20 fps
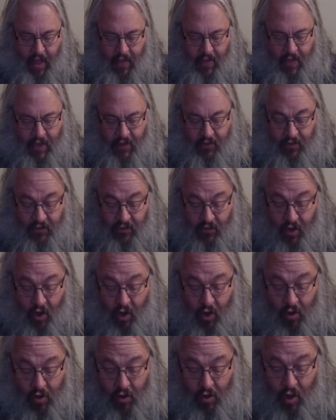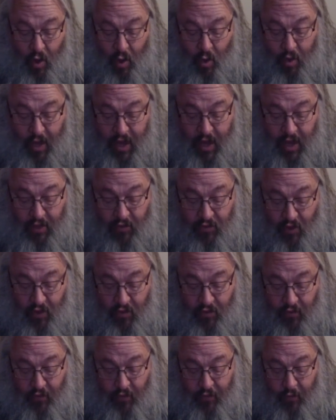This is called Low Keys,
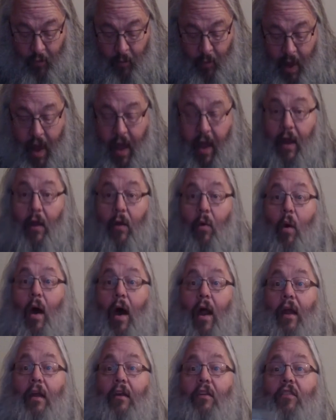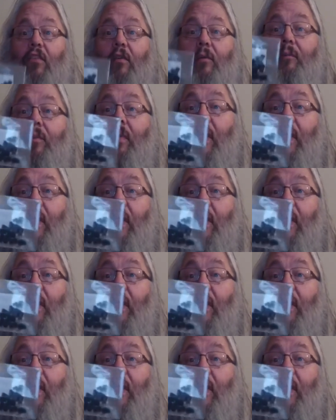also from Han Aquatics.